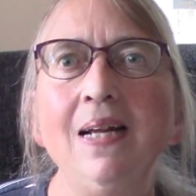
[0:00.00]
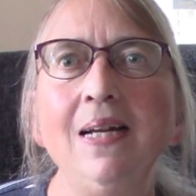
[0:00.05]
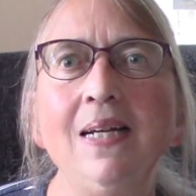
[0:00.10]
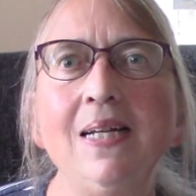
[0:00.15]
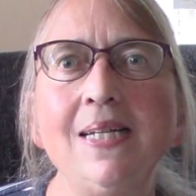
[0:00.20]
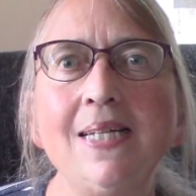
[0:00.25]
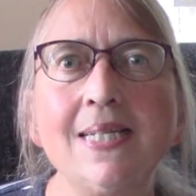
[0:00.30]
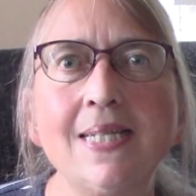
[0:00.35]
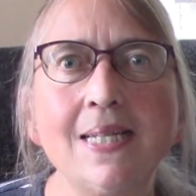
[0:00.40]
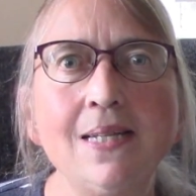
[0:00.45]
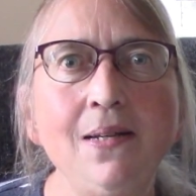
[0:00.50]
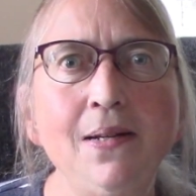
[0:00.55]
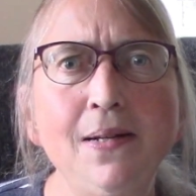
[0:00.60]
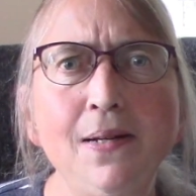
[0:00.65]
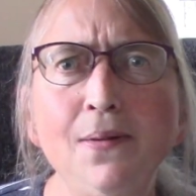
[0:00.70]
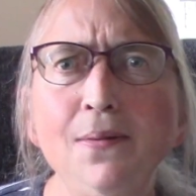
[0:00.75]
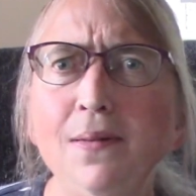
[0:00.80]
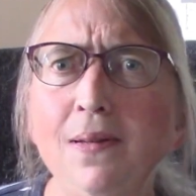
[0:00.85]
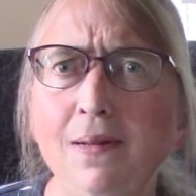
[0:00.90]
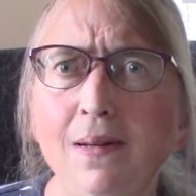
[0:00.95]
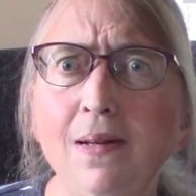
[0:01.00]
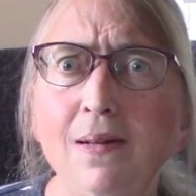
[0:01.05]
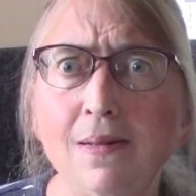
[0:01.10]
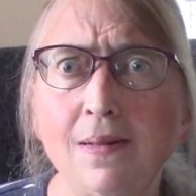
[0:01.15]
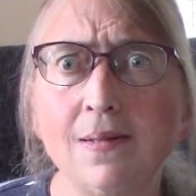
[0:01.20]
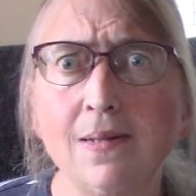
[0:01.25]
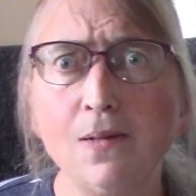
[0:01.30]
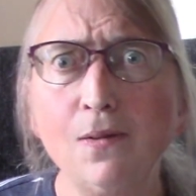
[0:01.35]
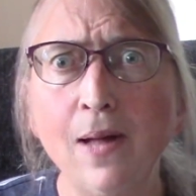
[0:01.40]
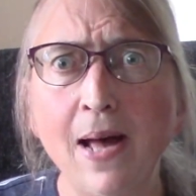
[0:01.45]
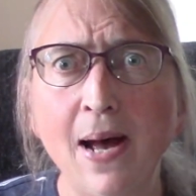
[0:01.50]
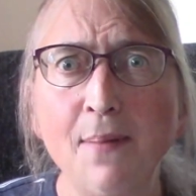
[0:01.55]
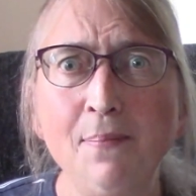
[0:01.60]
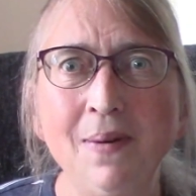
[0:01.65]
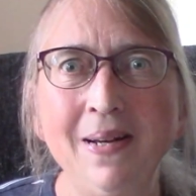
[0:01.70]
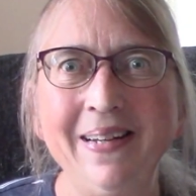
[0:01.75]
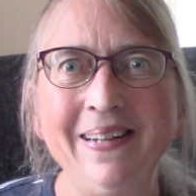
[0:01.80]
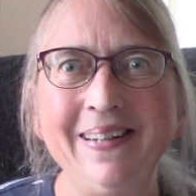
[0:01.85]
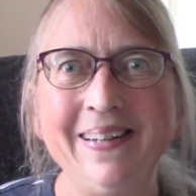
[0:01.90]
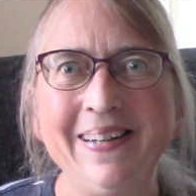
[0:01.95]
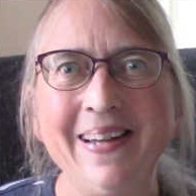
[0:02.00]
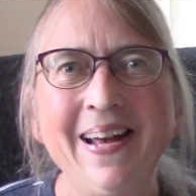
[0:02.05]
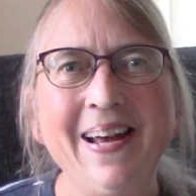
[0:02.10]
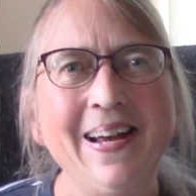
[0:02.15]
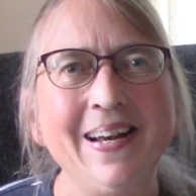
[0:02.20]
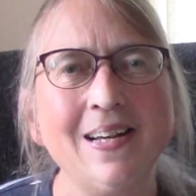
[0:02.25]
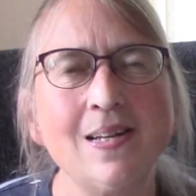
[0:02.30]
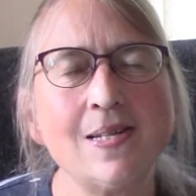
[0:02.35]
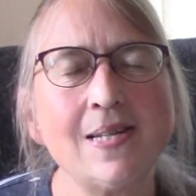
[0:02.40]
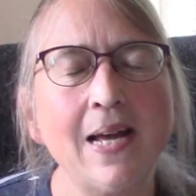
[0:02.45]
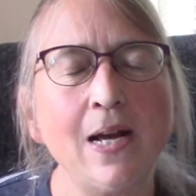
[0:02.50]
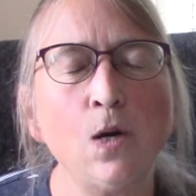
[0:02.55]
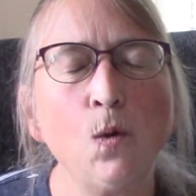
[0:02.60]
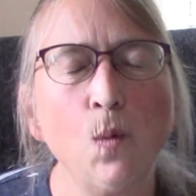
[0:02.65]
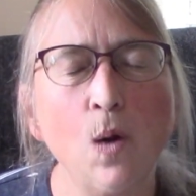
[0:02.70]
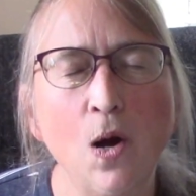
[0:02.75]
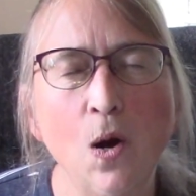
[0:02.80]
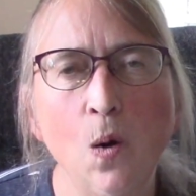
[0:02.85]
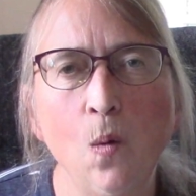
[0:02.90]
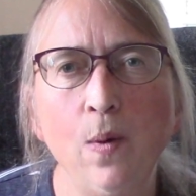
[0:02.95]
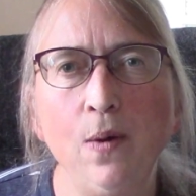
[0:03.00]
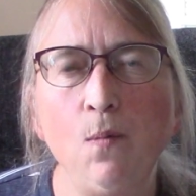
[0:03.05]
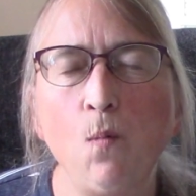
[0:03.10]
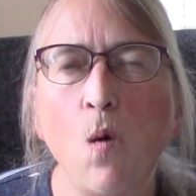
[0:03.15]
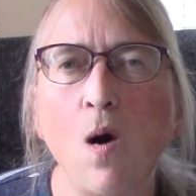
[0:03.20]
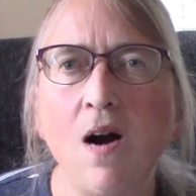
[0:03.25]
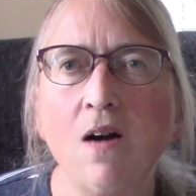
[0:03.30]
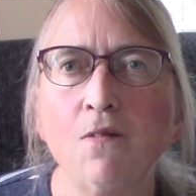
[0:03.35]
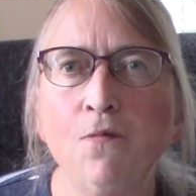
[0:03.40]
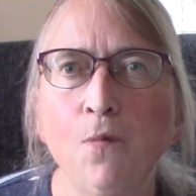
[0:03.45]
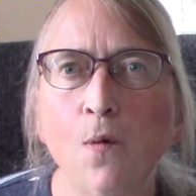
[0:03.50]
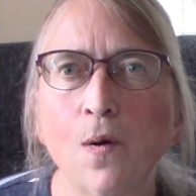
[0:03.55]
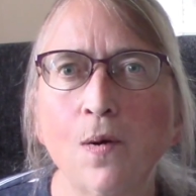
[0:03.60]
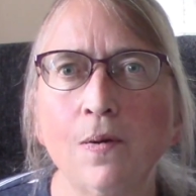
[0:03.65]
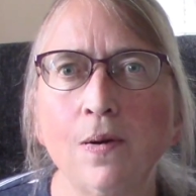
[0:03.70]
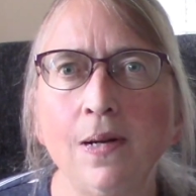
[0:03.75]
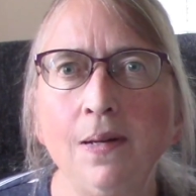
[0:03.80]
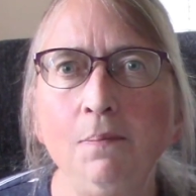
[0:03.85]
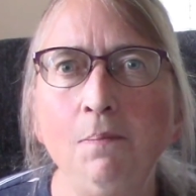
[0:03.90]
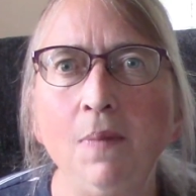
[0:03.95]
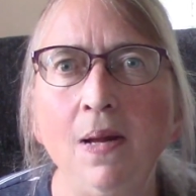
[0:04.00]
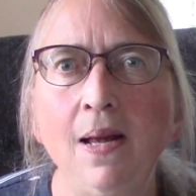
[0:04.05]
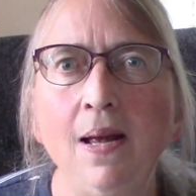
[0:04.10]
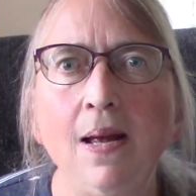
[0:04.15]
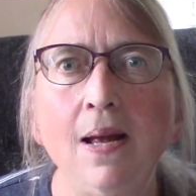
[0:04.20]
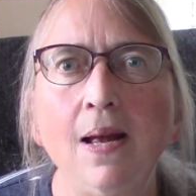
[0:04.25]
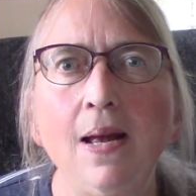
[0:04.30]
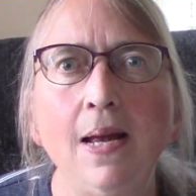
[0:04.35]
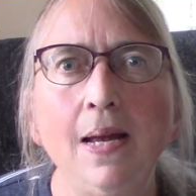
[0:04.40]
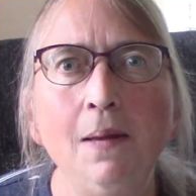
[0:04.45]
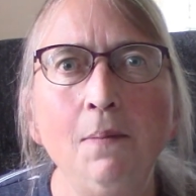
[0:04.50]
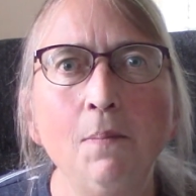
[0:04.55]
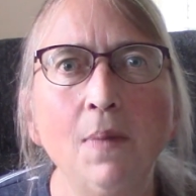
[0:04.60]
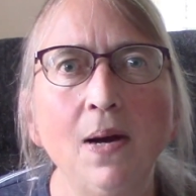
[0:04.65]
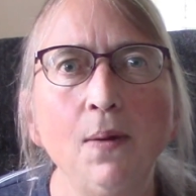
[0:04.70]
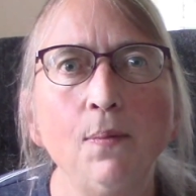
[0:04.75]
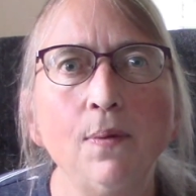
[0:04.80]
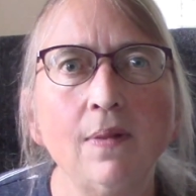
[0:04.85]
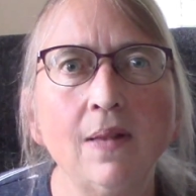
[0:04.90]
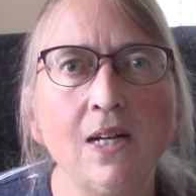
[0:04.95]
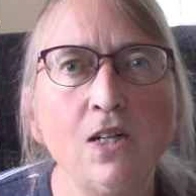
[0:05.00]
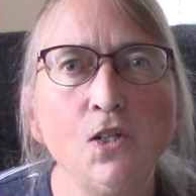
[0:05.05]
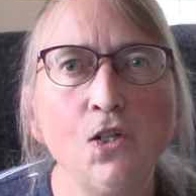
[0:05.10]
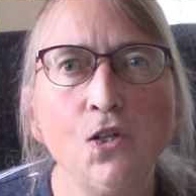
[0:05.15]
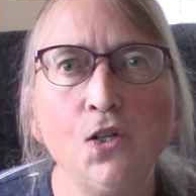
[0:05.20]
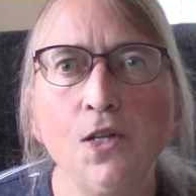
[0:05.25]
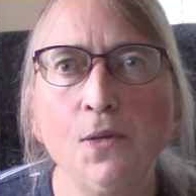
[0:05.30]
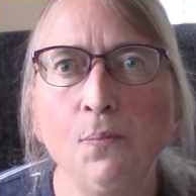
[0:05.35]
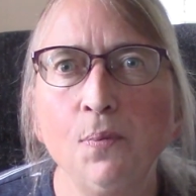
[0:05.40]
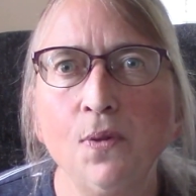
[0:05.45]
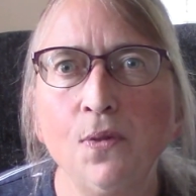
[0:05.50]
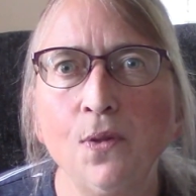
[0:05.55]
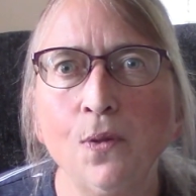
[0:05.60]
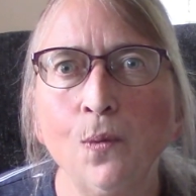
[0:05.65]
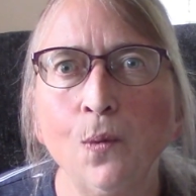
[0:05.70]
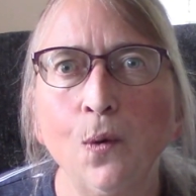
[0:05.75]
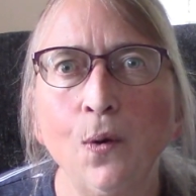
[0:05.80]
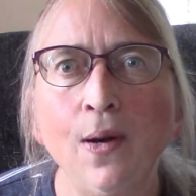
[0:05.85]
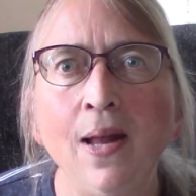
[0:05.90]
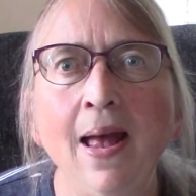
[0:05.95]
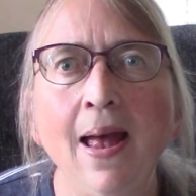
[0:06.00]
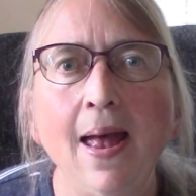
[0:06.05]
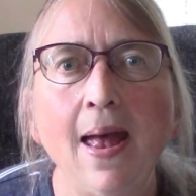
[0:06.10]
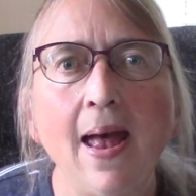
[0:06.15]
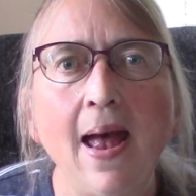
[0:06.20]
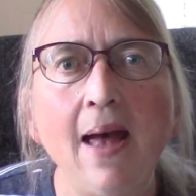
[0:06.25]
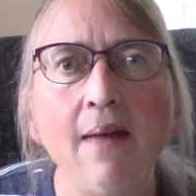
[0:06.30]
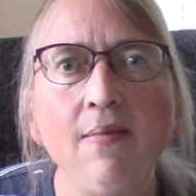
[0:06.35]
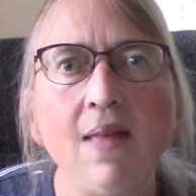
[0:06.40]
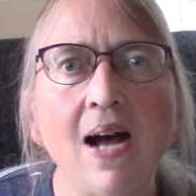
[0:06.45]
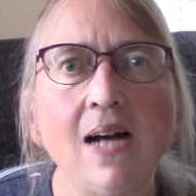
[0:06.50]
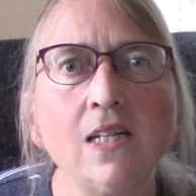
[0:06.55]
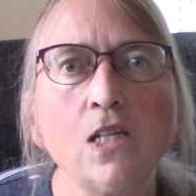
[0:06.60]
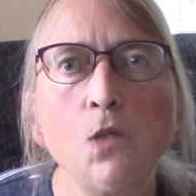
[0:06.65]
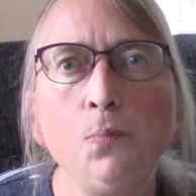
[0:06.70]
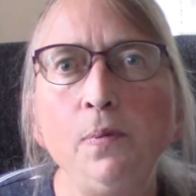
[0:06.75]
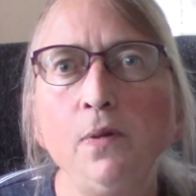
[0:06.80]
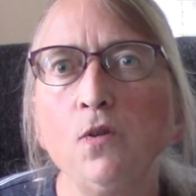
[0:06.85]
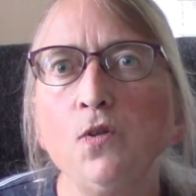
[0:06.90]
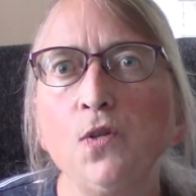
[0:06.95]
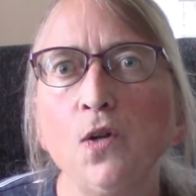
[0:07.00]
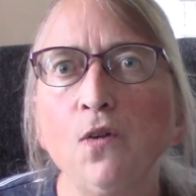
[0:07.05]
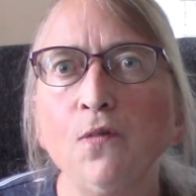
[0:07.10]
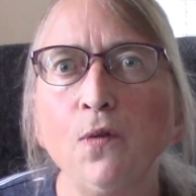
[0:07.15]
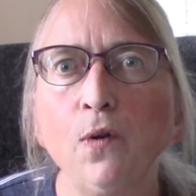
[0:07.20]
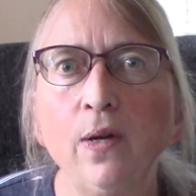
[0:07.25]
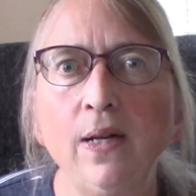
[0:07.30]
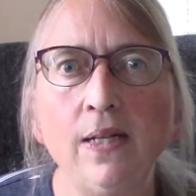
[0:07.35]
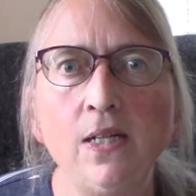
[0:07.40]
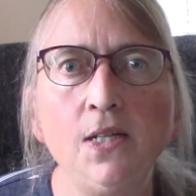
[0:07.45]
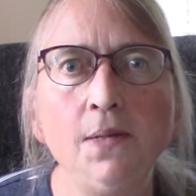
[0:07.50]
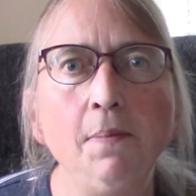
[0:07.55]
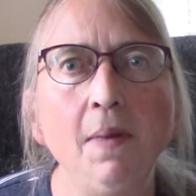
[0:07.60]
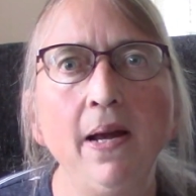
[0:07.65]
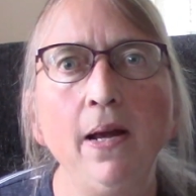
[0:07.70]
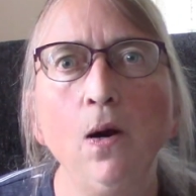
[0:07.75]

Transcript: and it is still happening today as I grow and walk forward in my relationship with the Lord, and that spills over into my